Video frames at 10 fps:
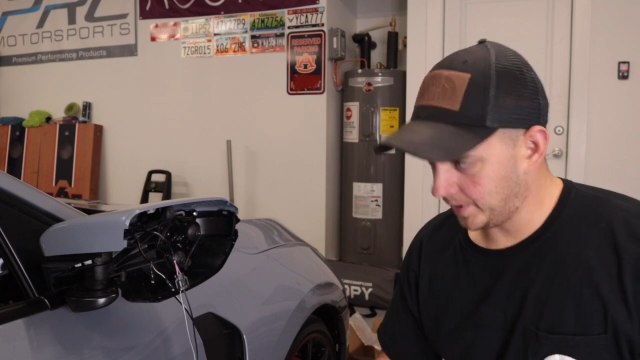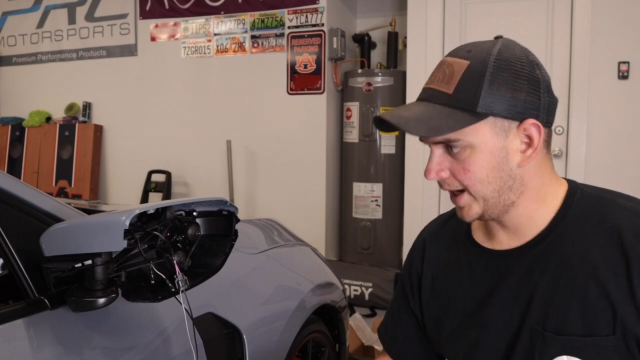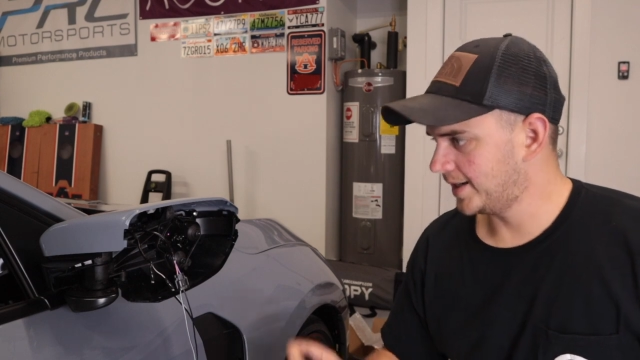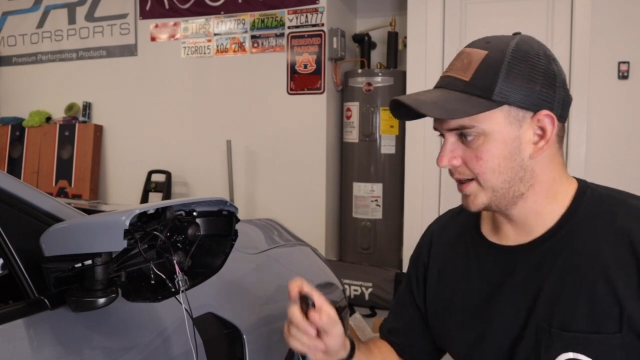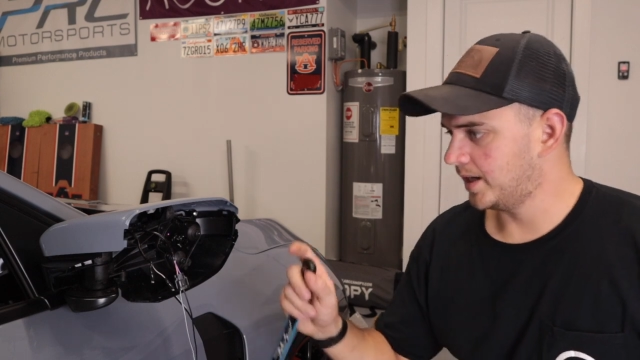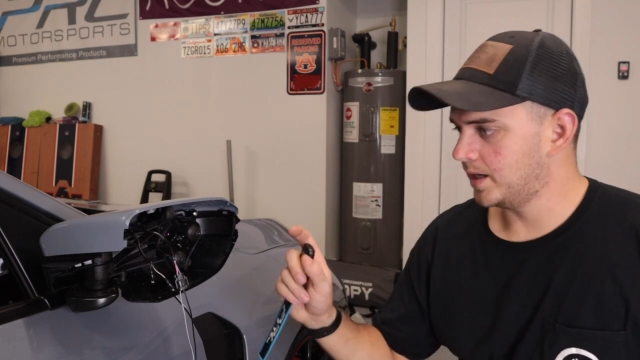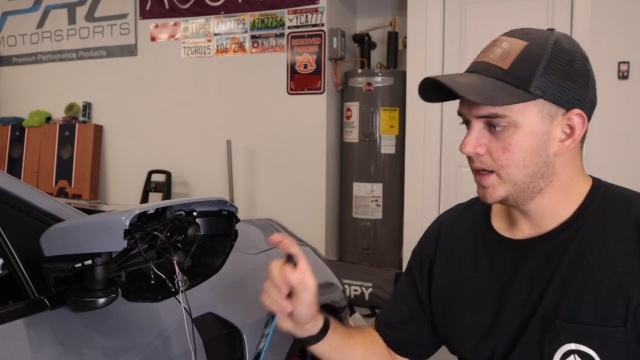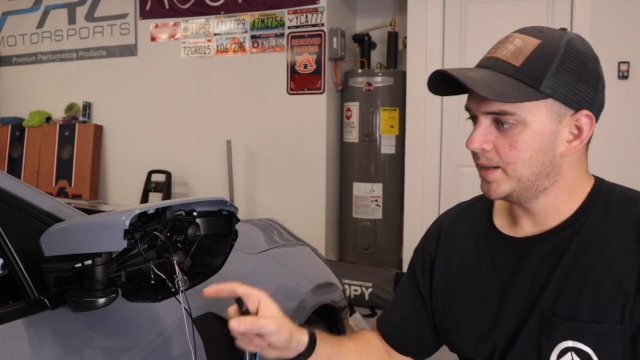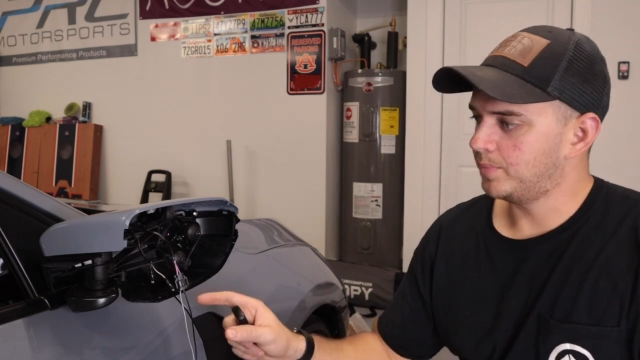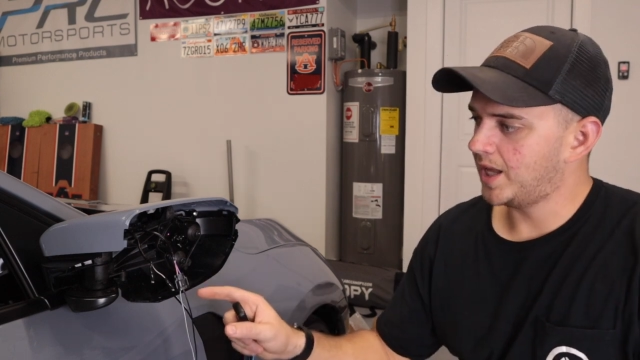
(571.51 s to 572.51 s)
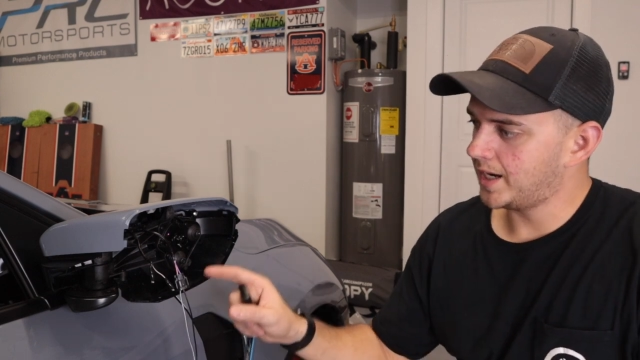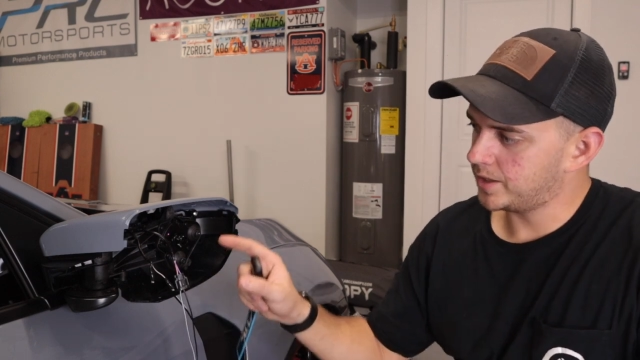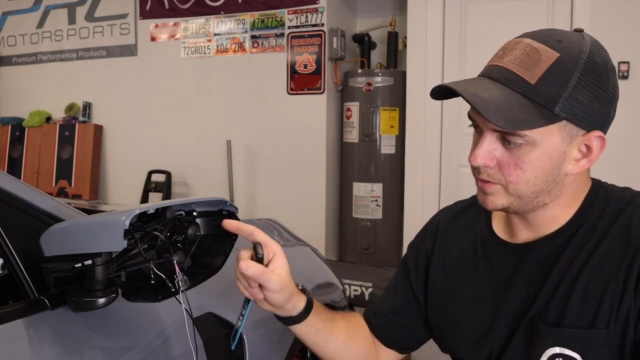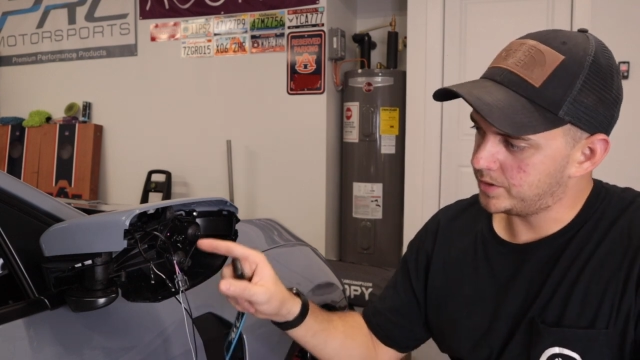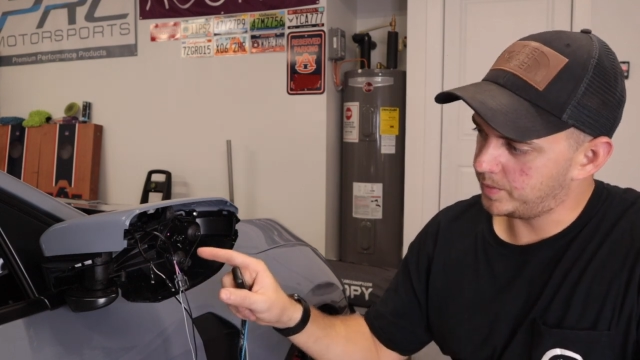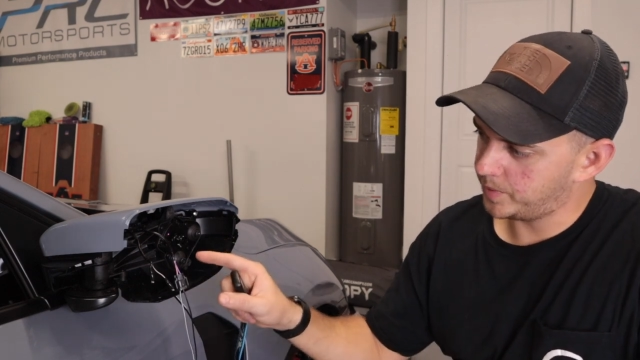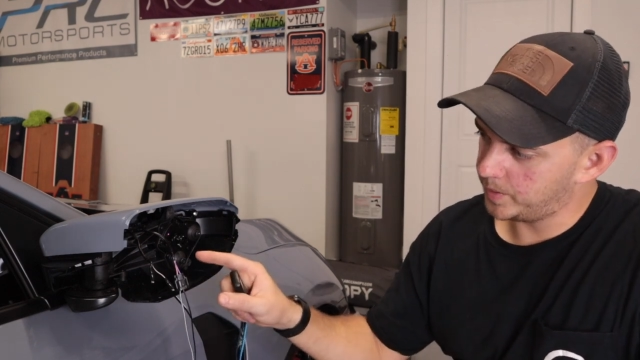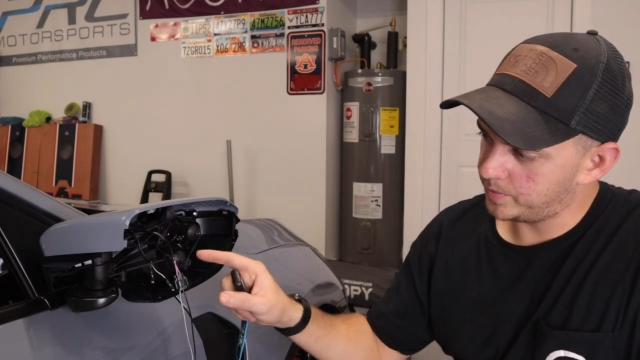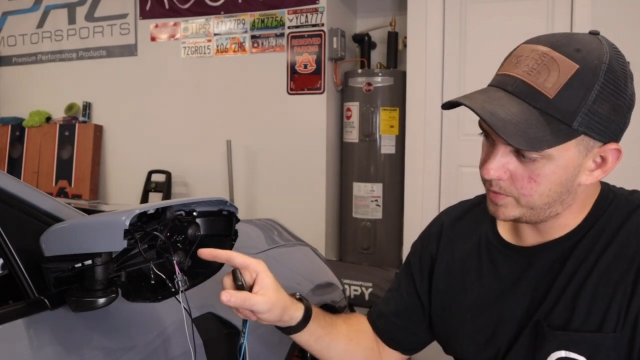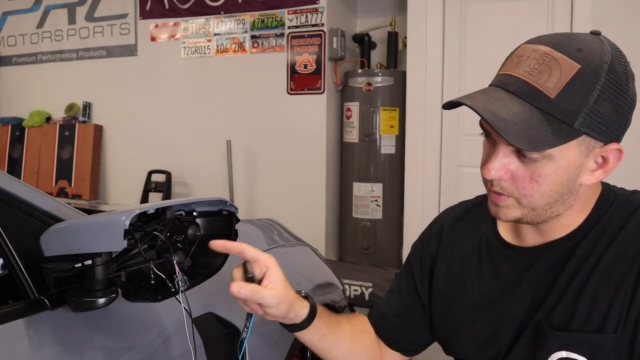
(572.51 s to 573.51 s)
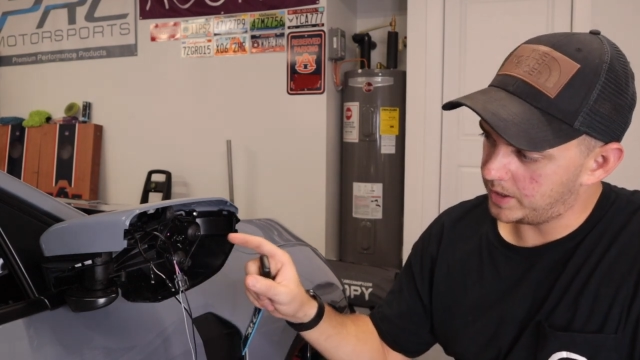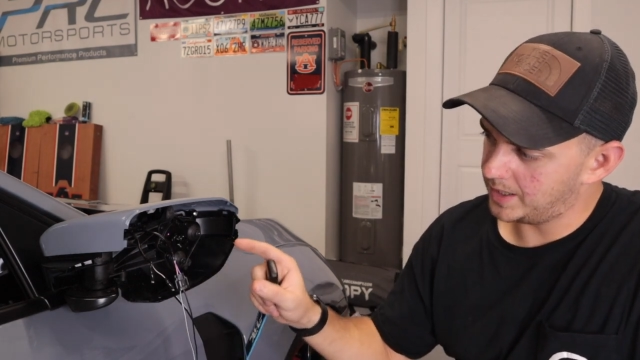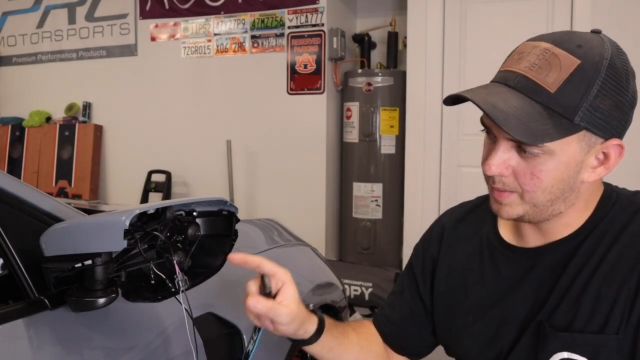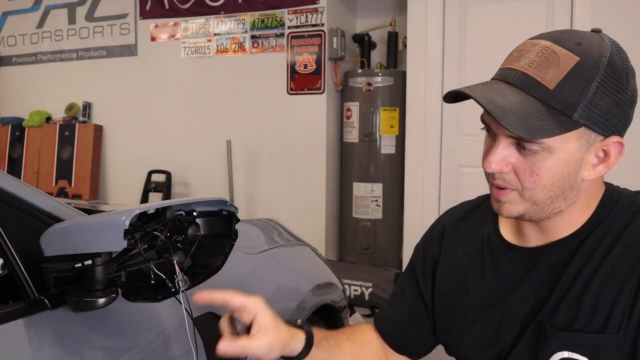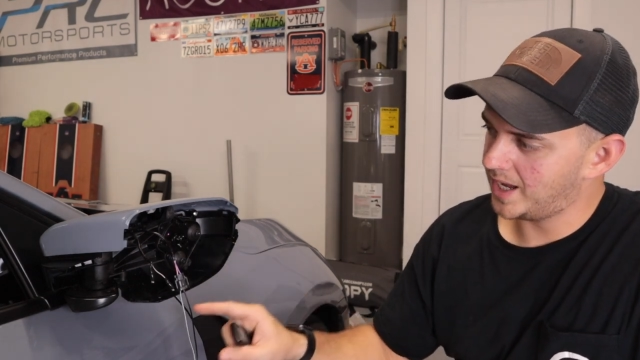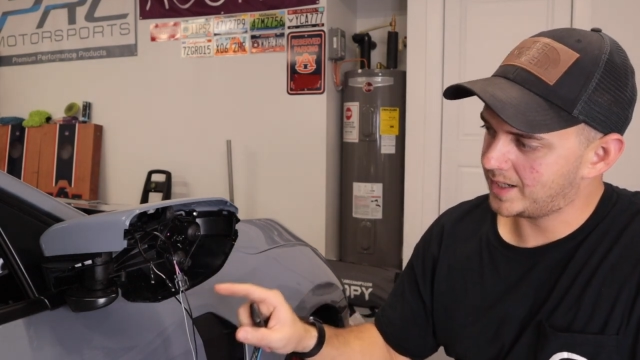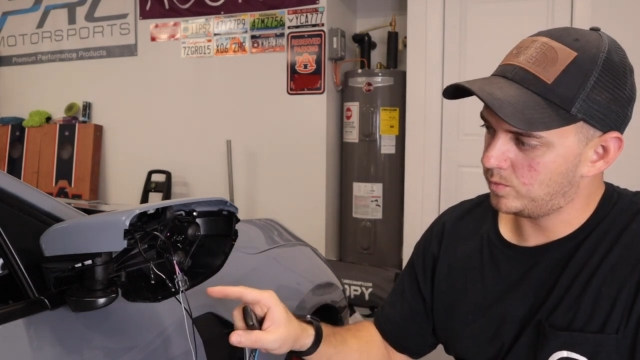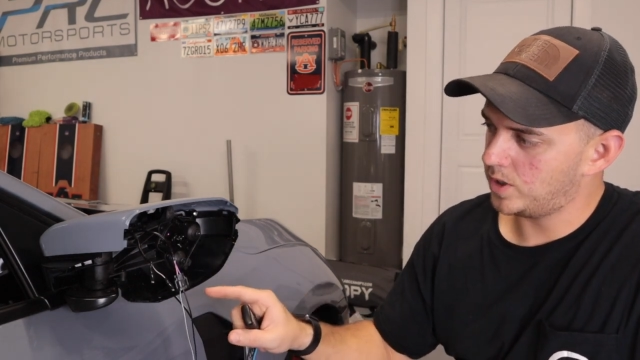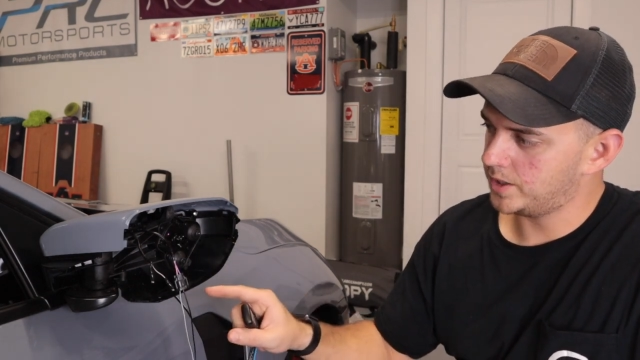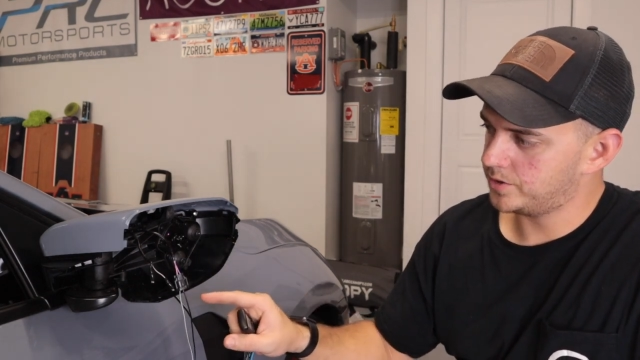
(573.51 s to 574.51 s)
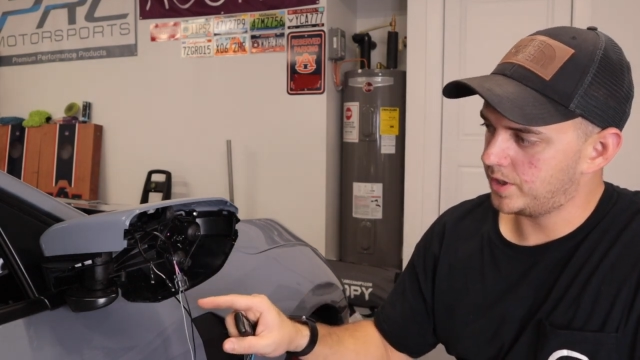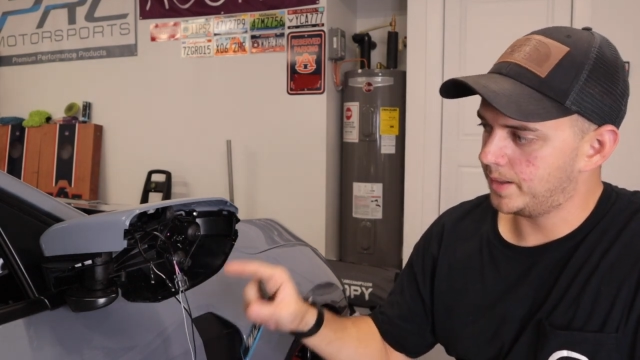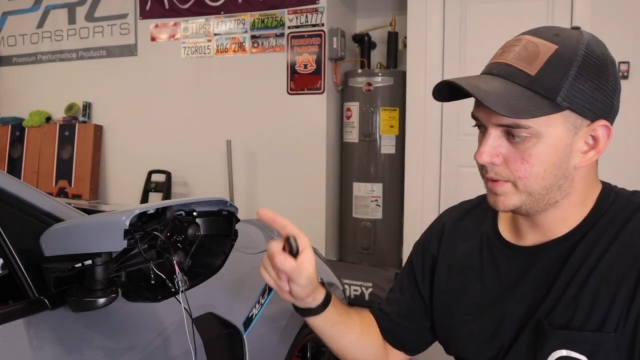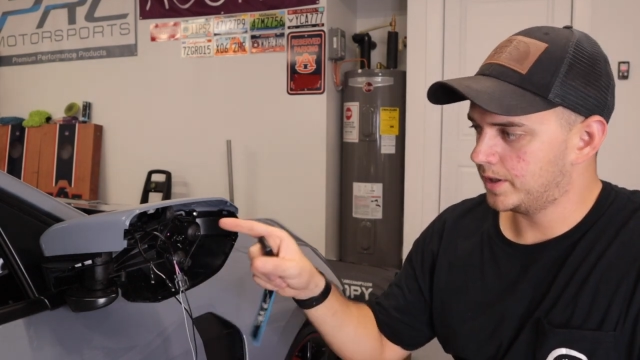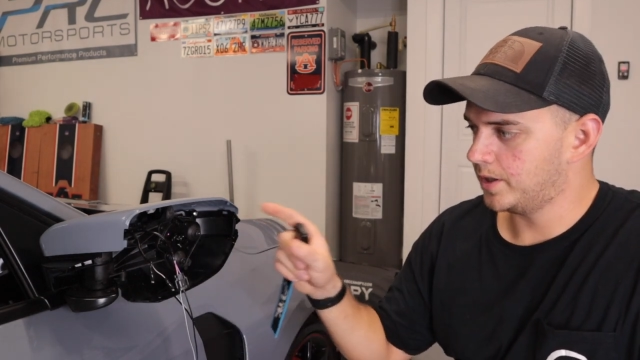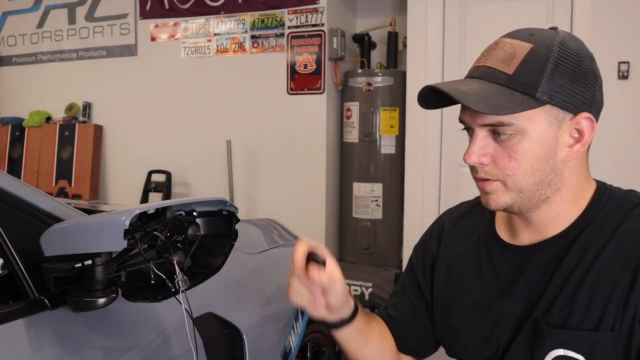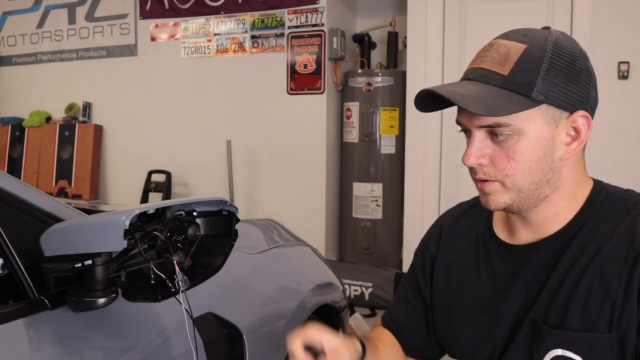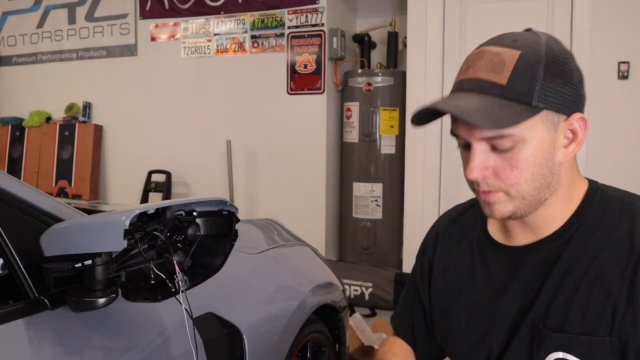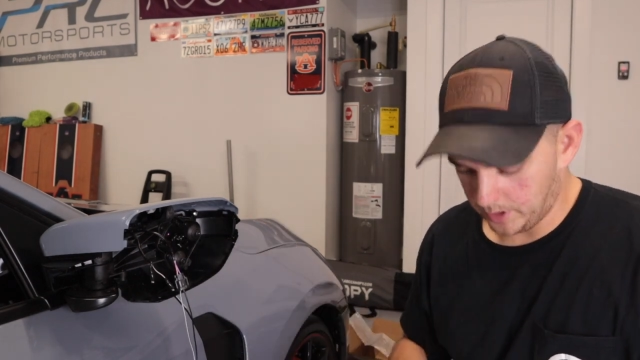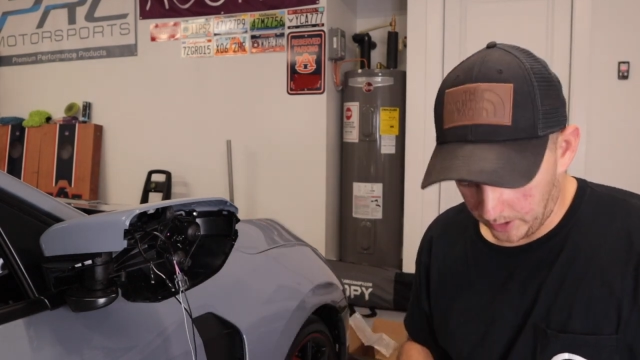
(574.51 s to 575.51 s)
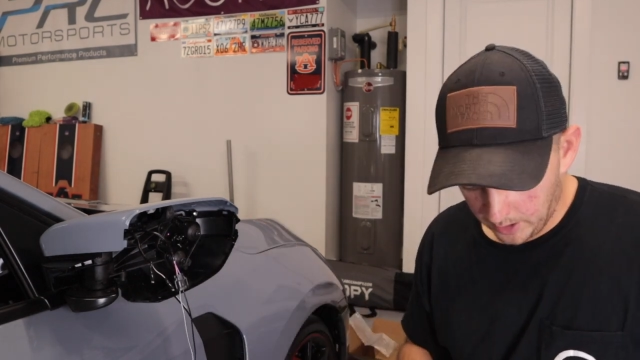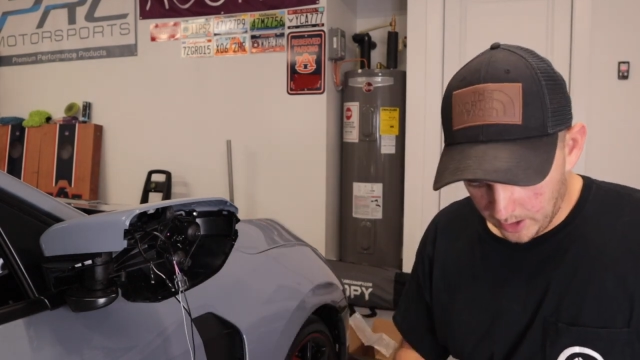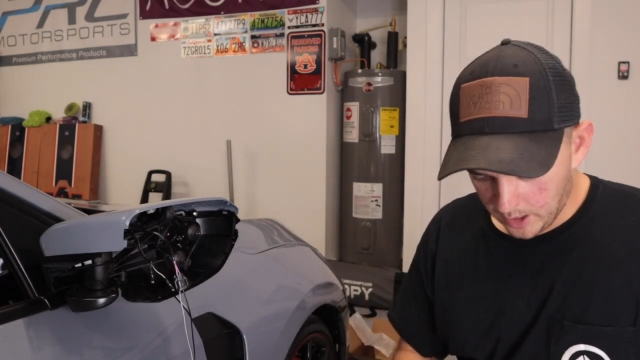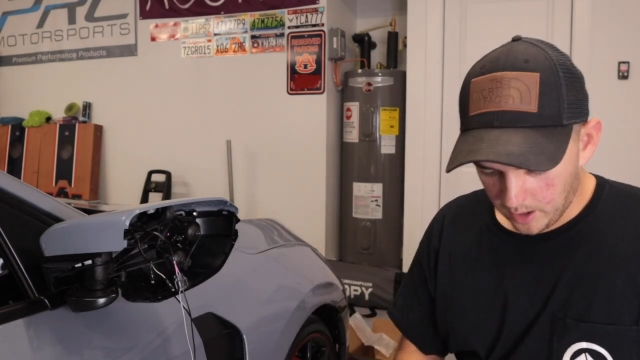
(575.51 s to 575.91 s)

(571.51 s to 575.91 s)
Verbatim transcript: But like I said, black goes to the purple and then the black and white stripe goes to the